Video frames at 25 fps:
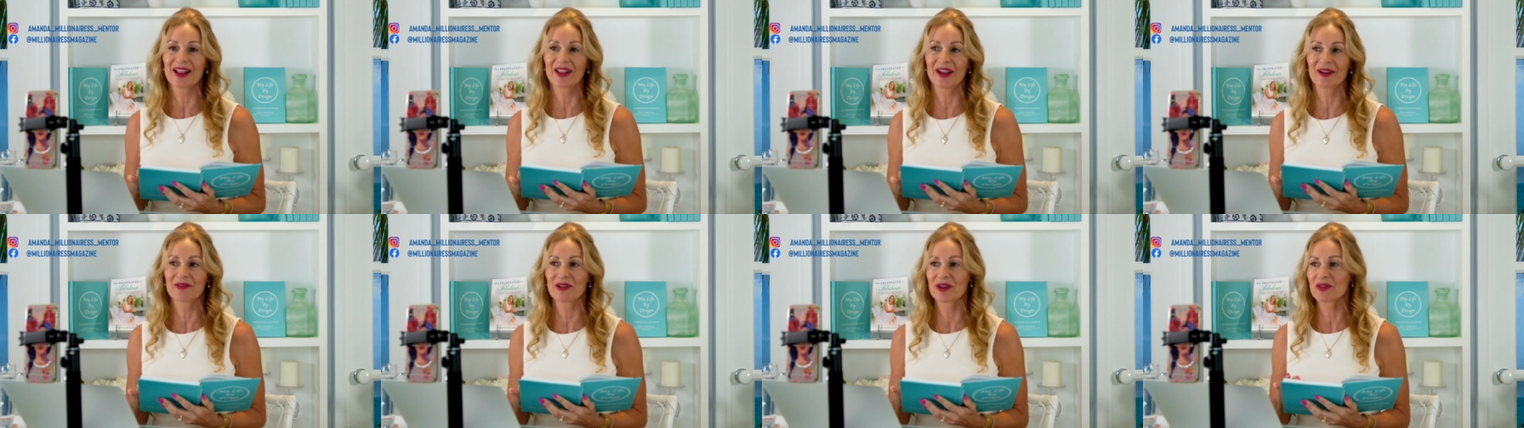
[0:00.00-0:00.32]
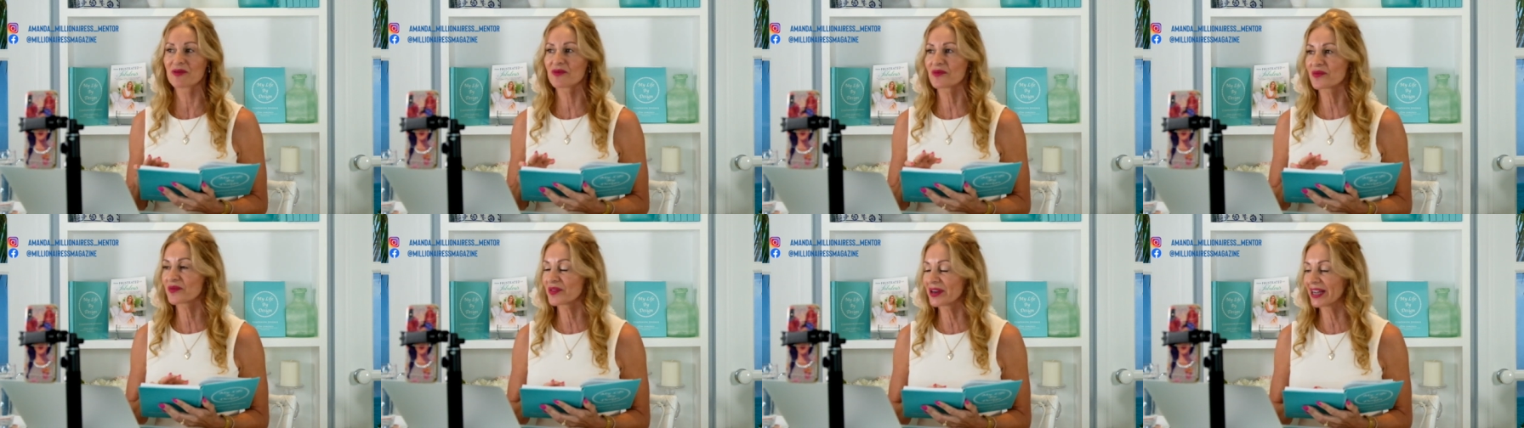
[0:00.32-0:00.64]
Like we
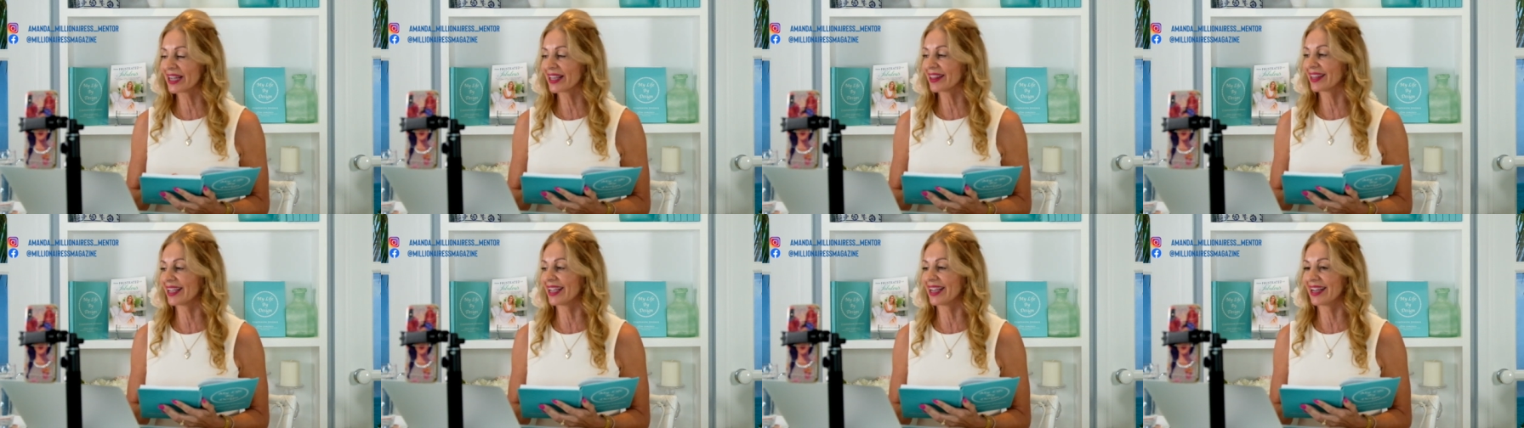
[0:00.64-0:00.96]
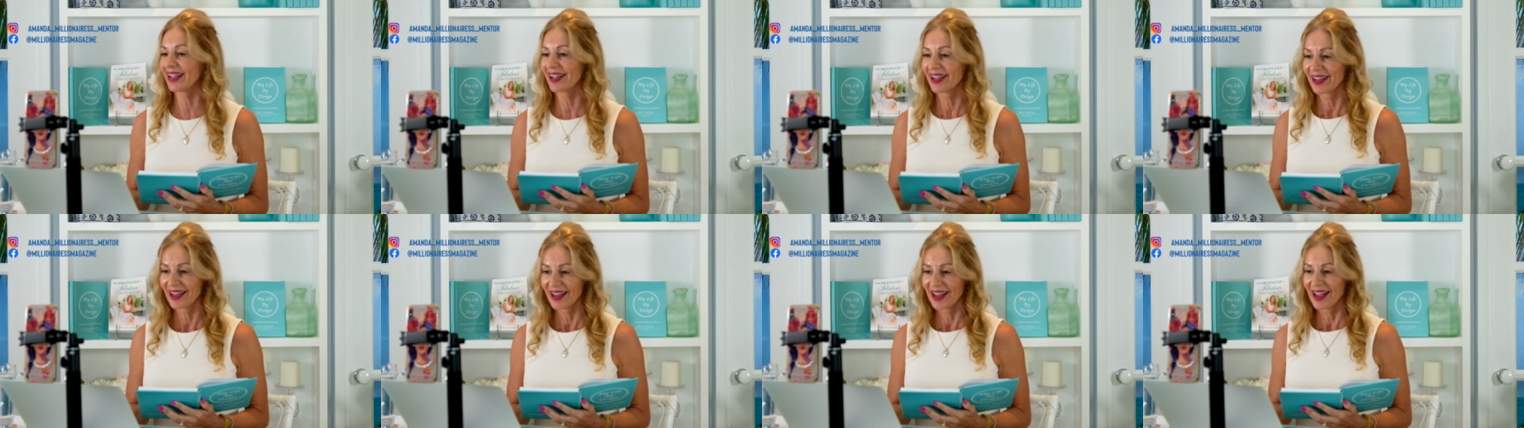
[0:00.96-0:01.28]

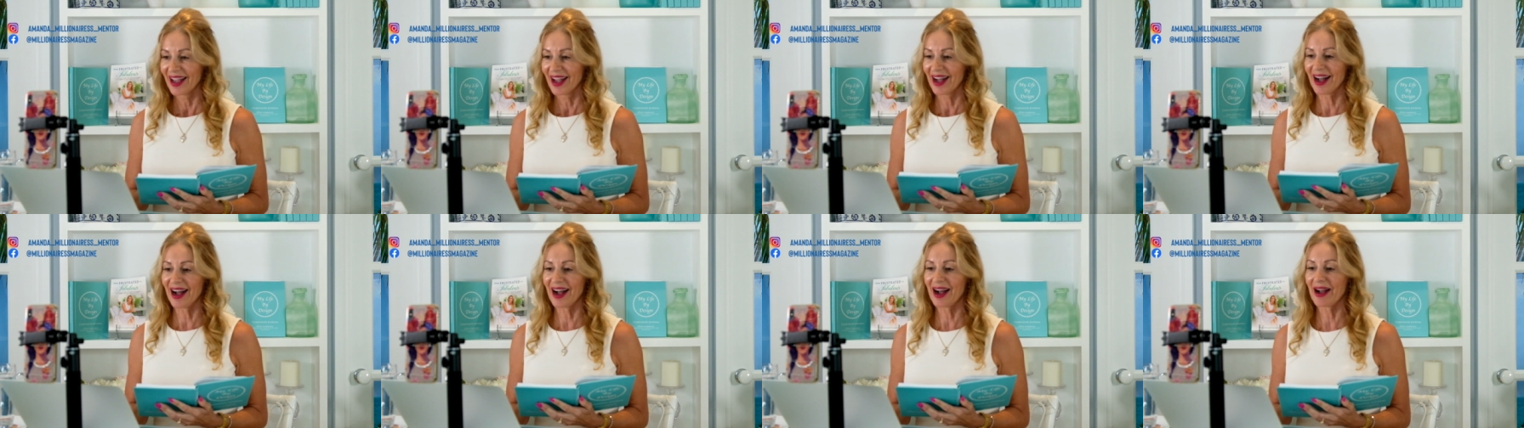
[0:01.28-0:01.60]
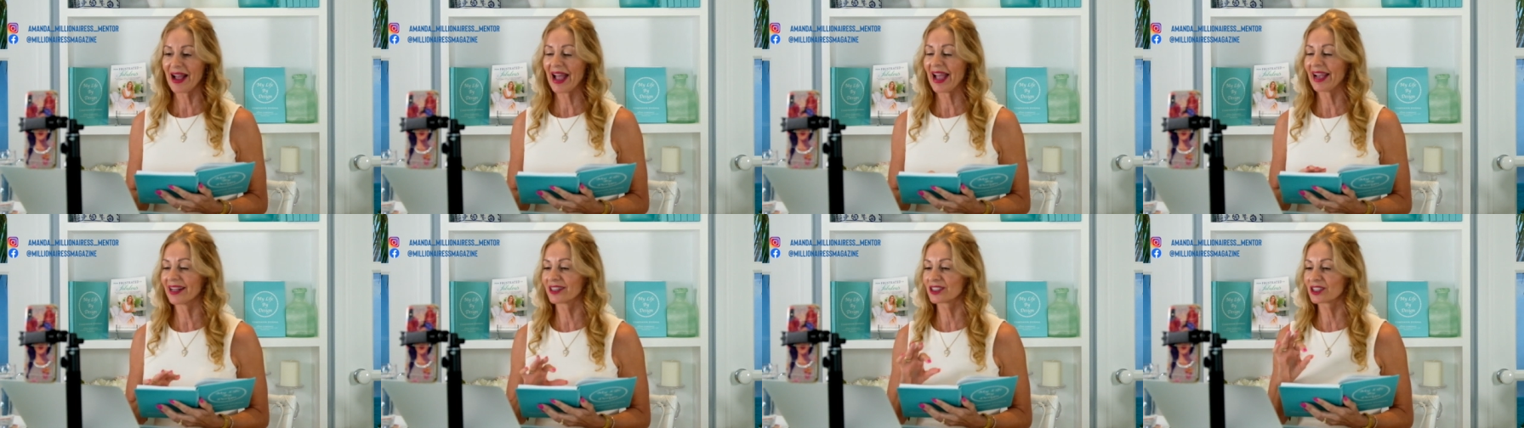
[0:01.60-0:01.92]
really uh,
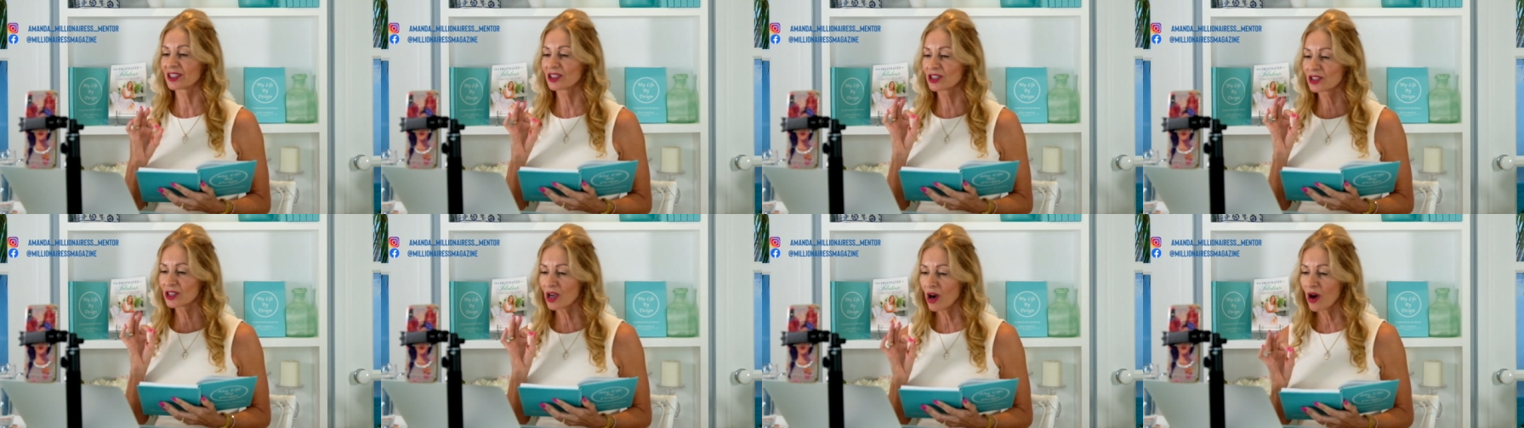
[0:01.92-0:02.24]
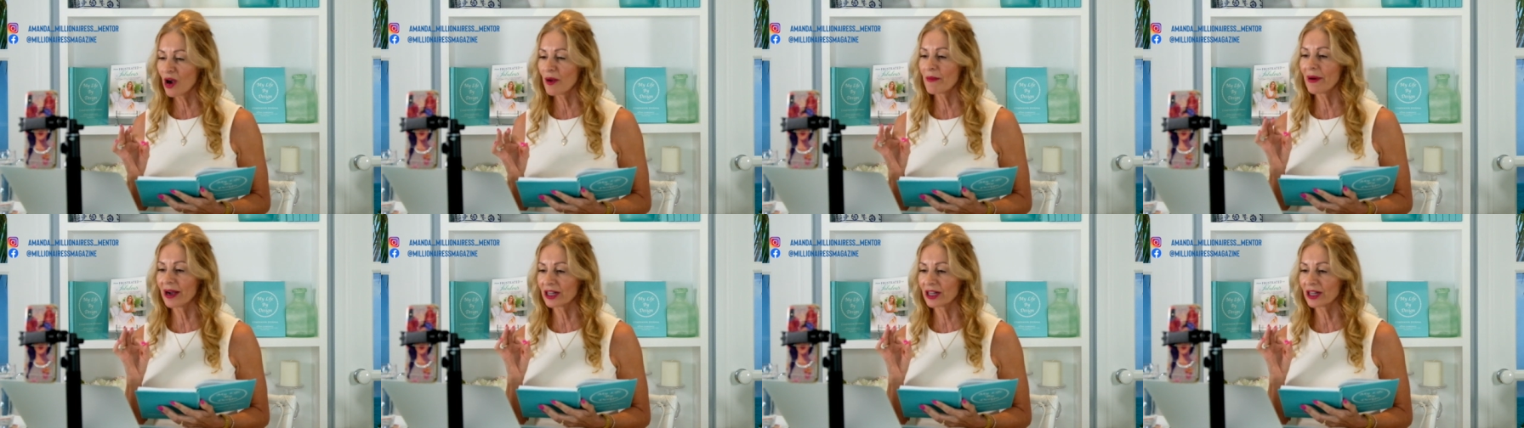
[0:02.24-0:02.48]
had so